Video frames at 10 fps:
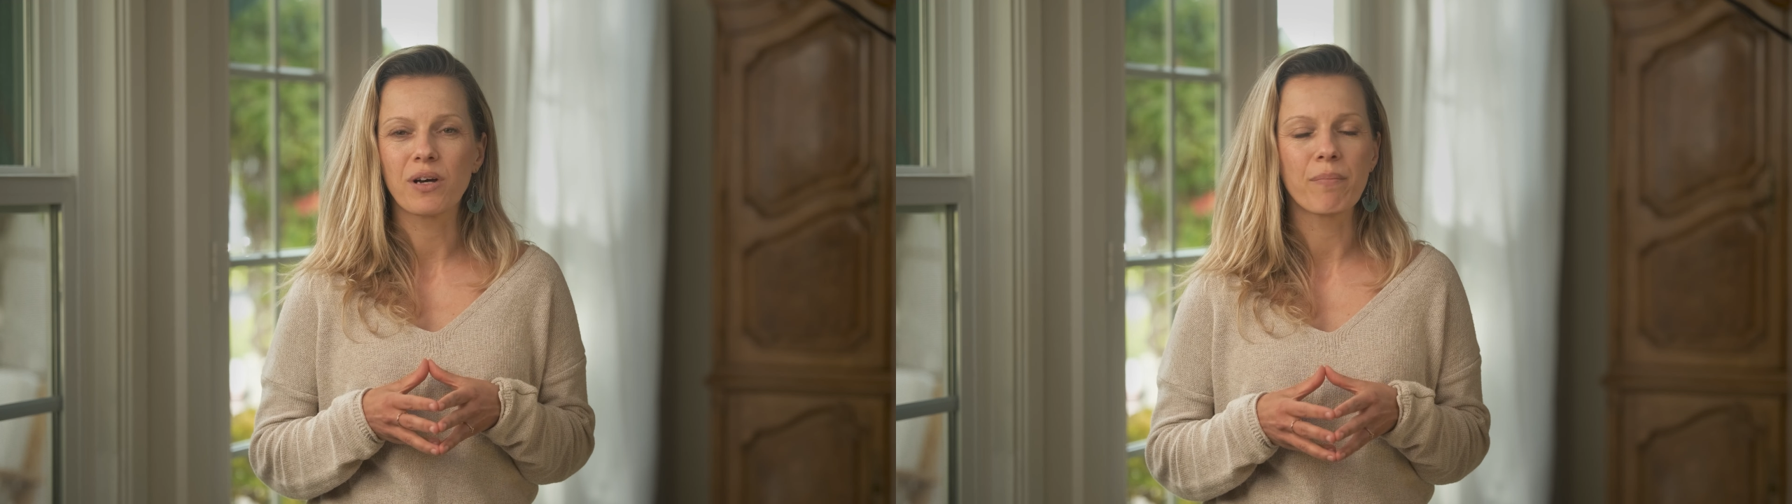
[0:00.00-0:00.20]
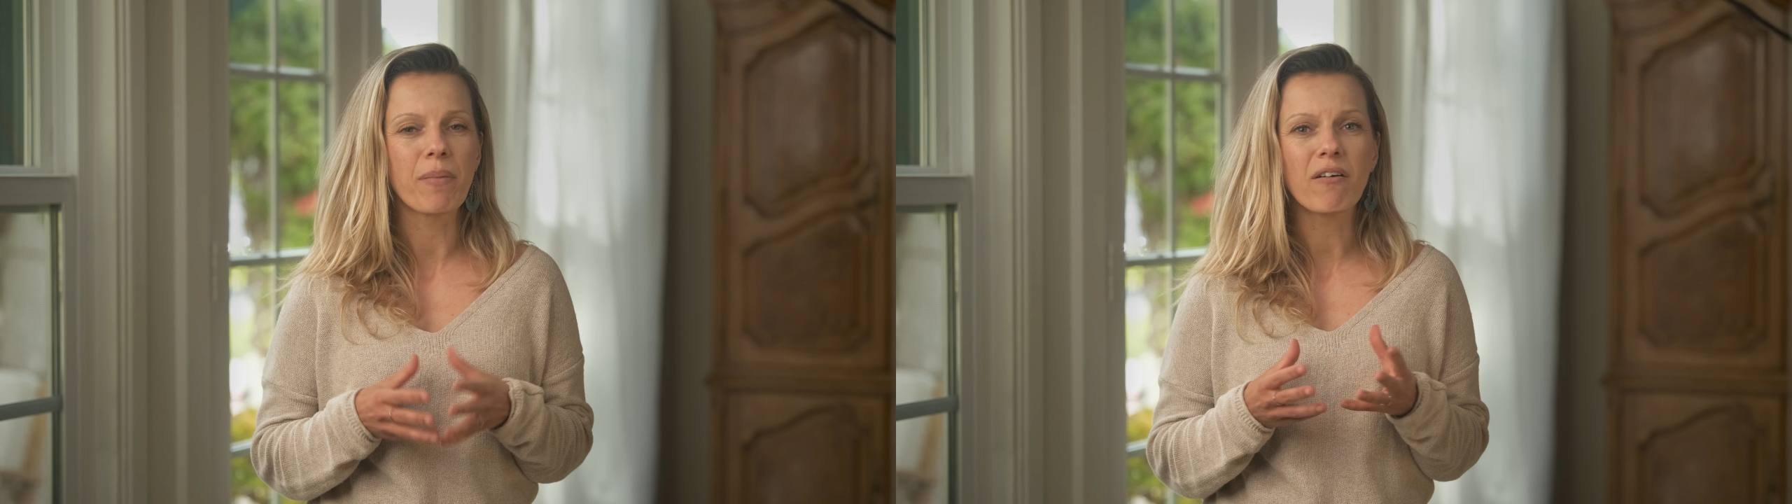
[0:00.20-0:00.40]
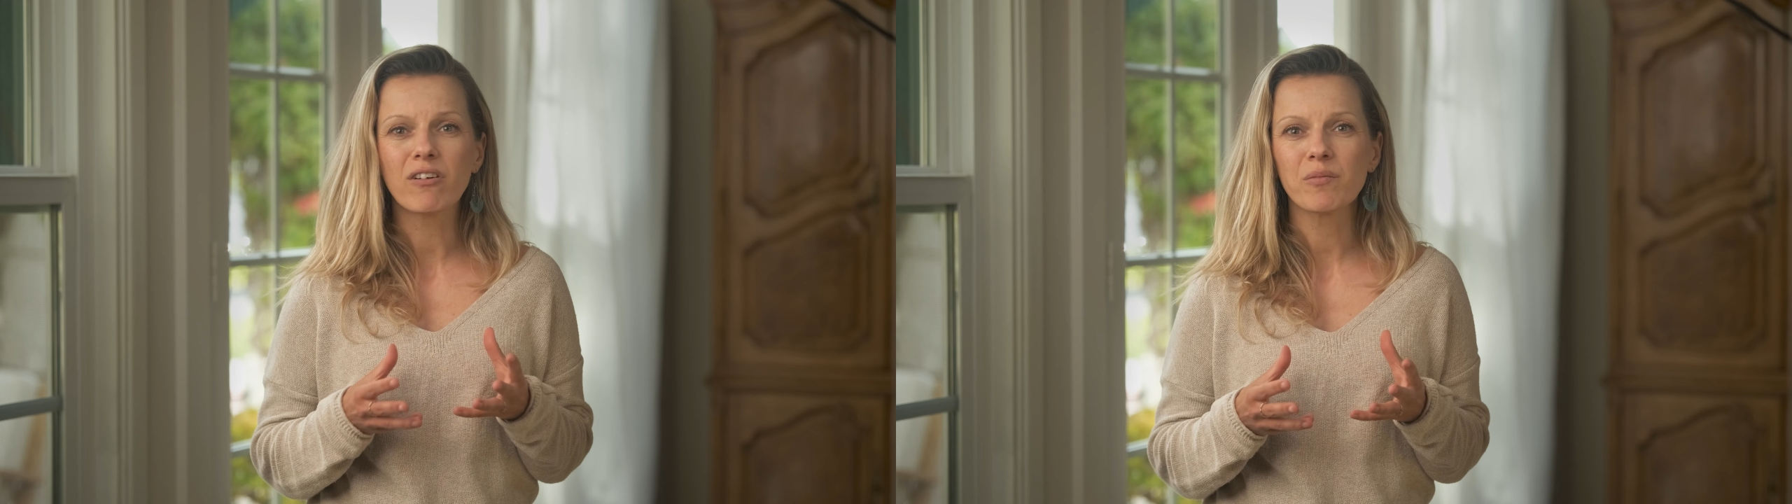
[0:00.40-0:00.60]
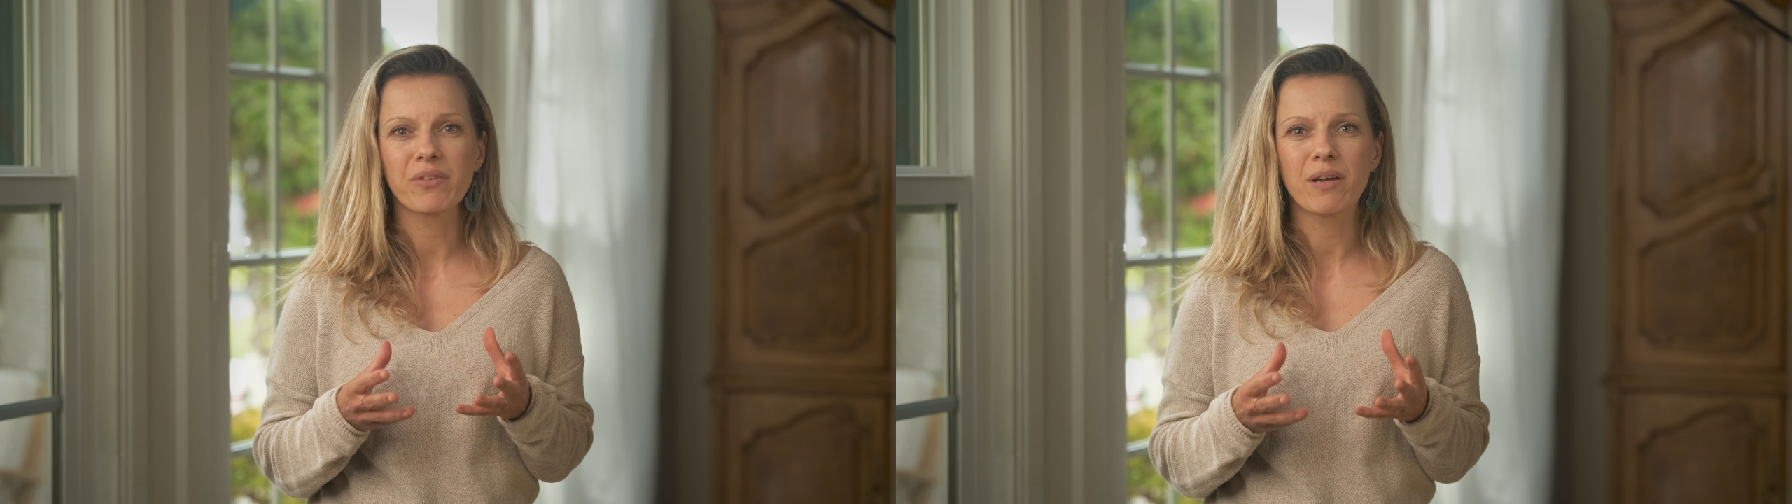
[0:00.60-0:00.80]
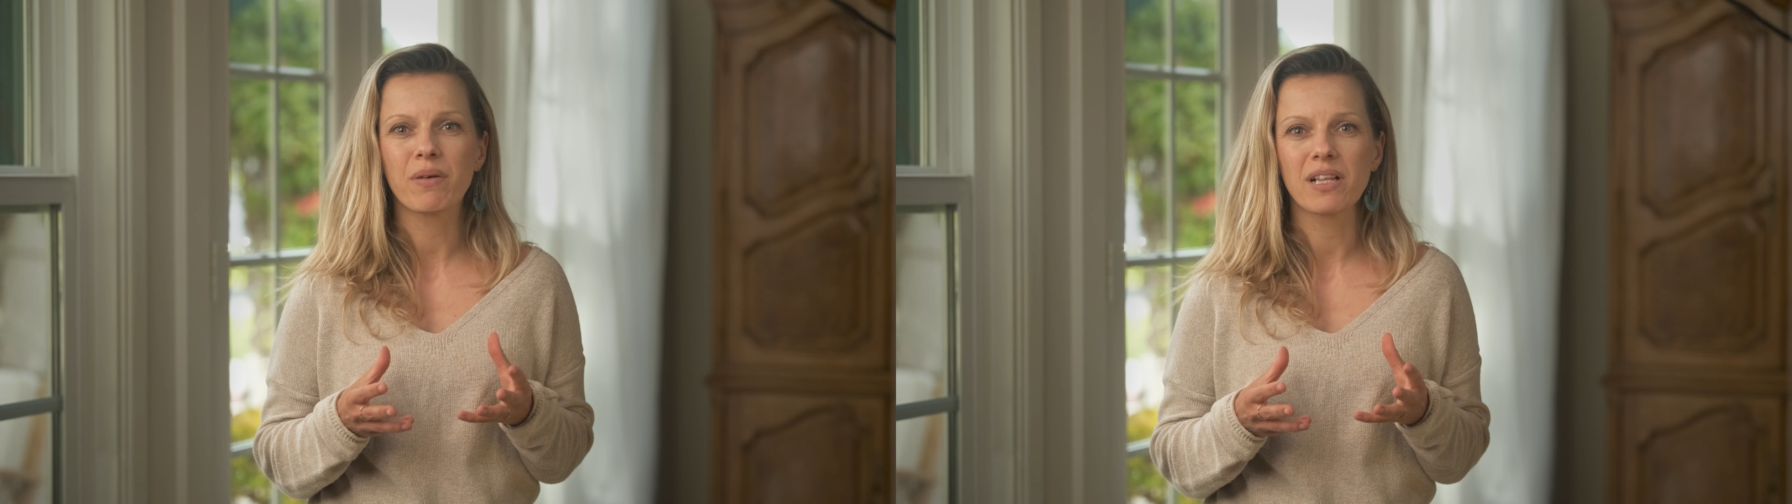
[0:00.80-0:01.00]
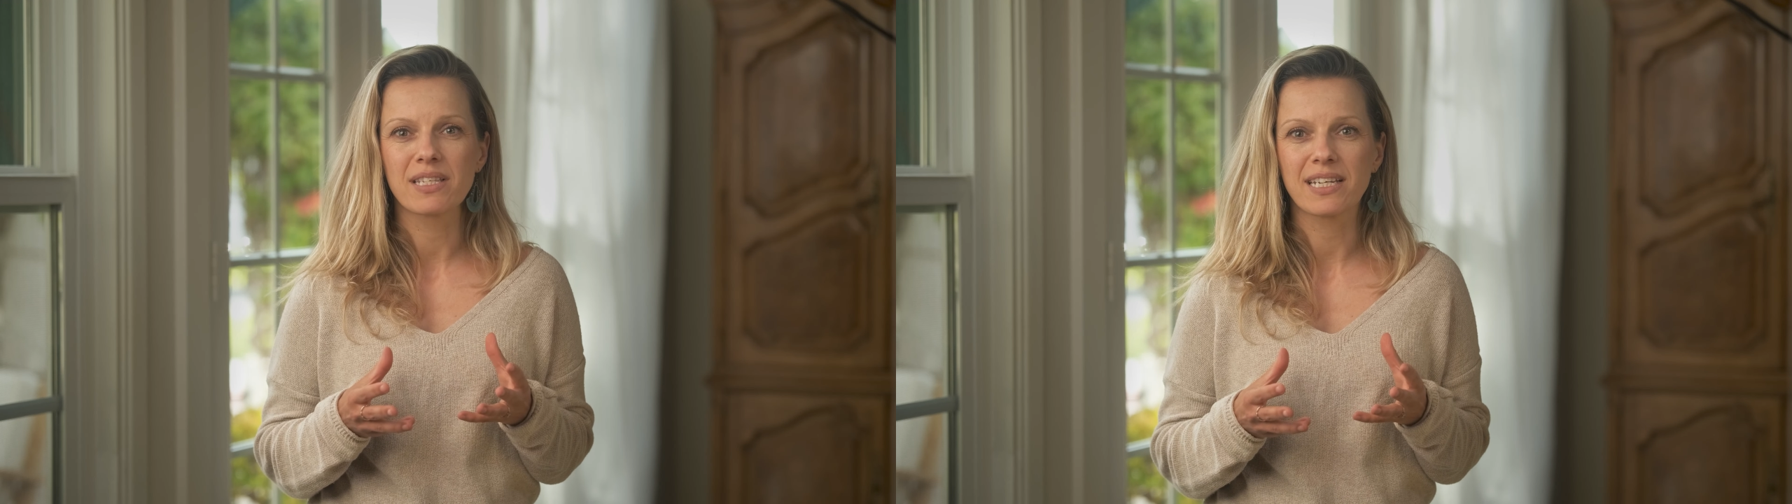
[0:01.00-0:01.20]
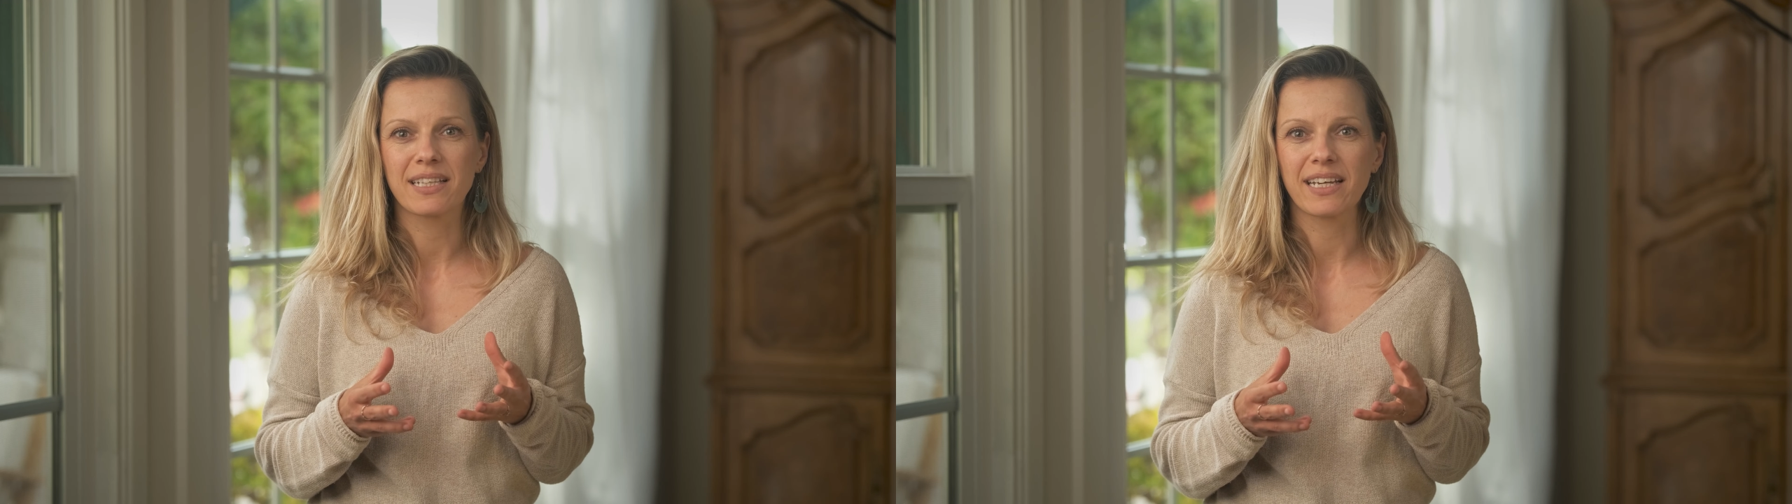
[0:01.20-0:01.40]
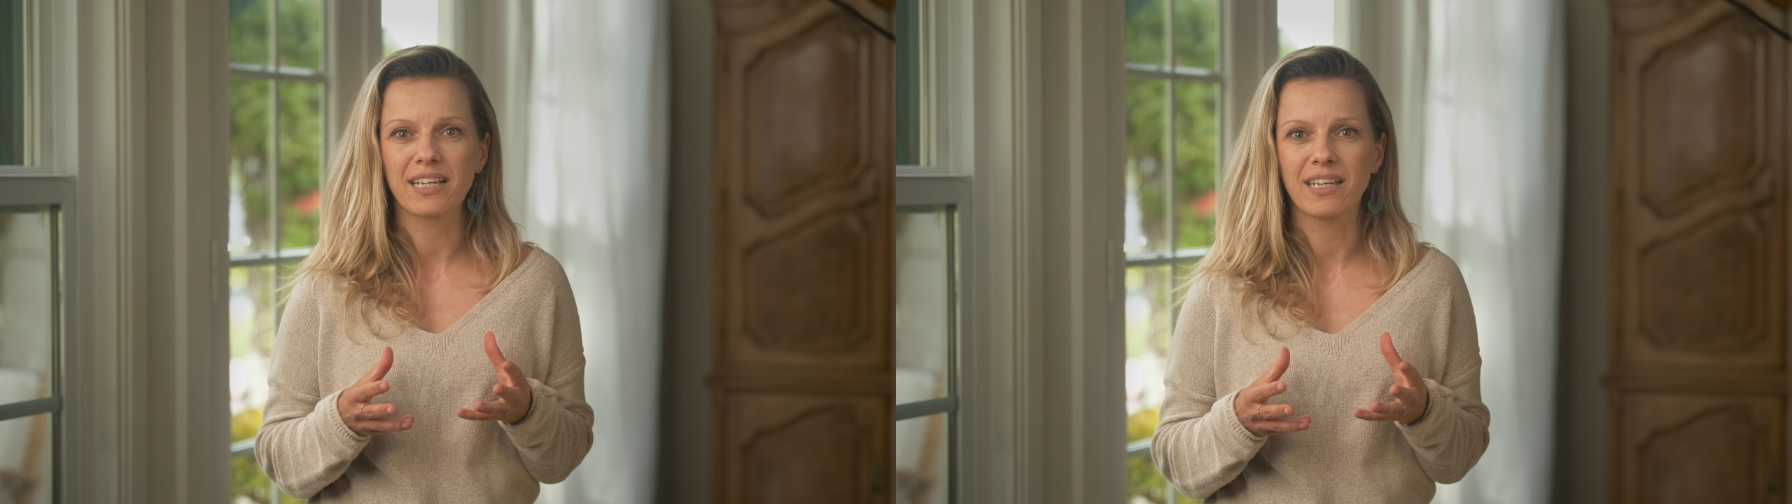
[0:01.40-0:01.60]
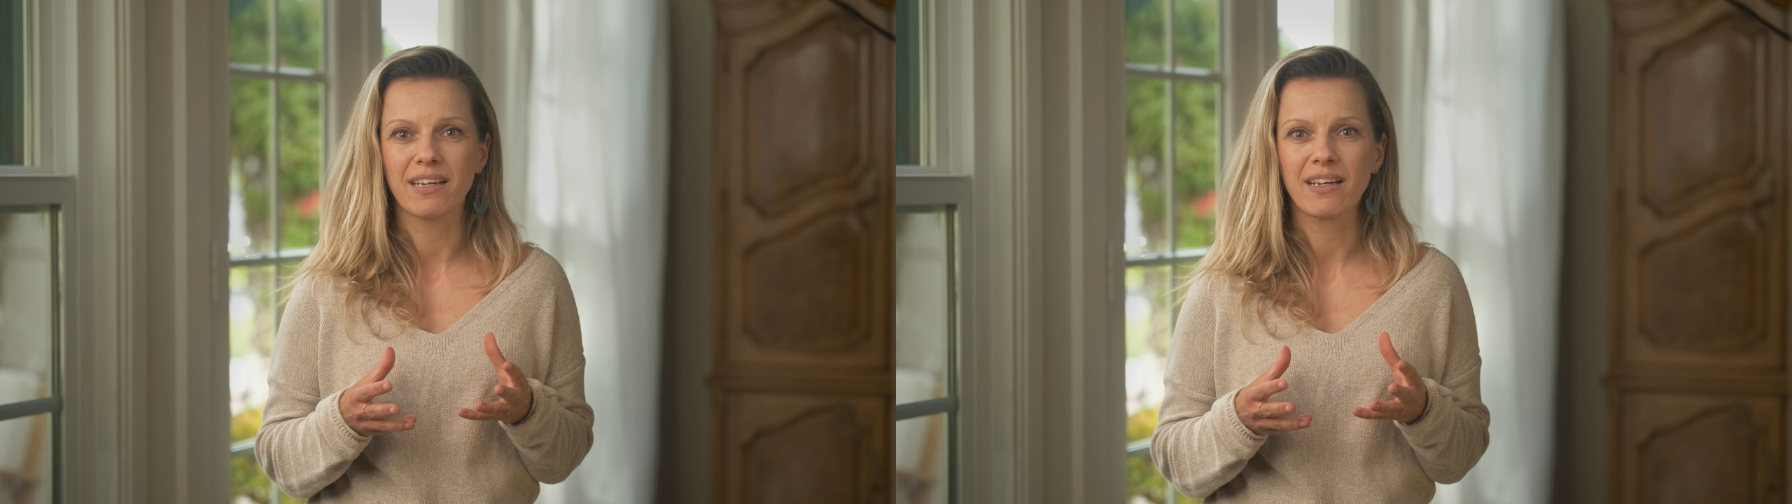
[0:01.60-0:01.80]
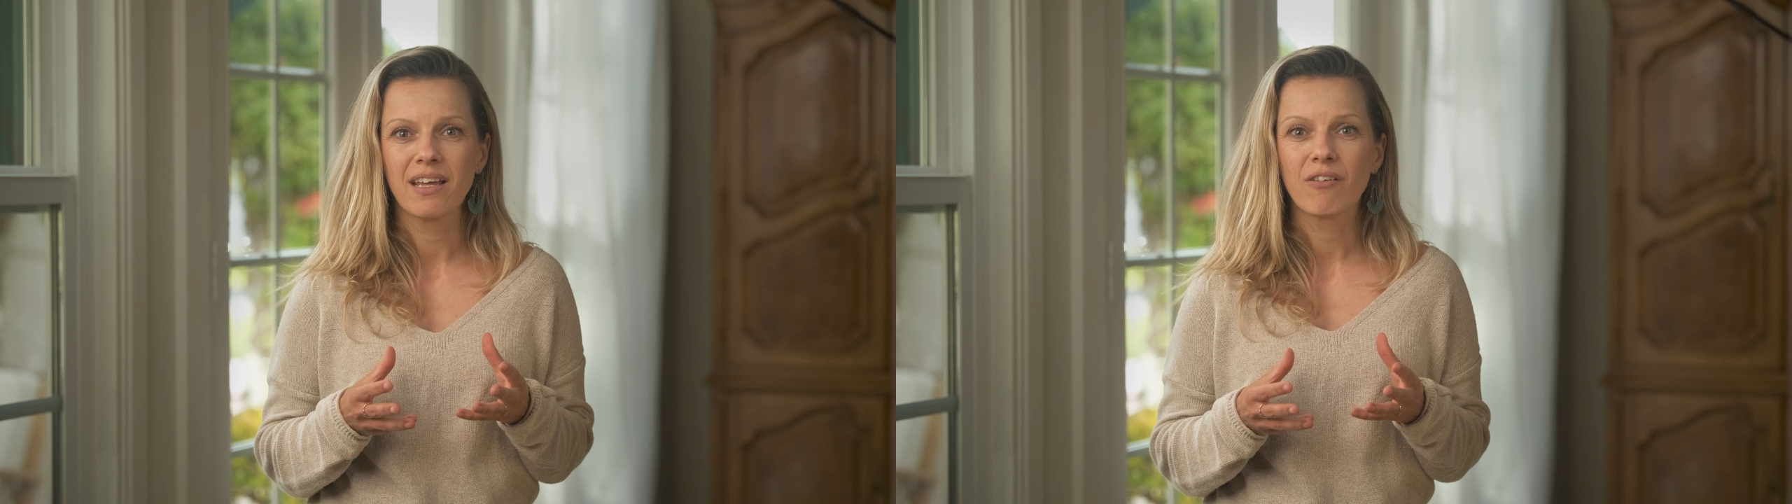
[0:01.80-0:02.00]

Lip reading: a powerful brain balancing technique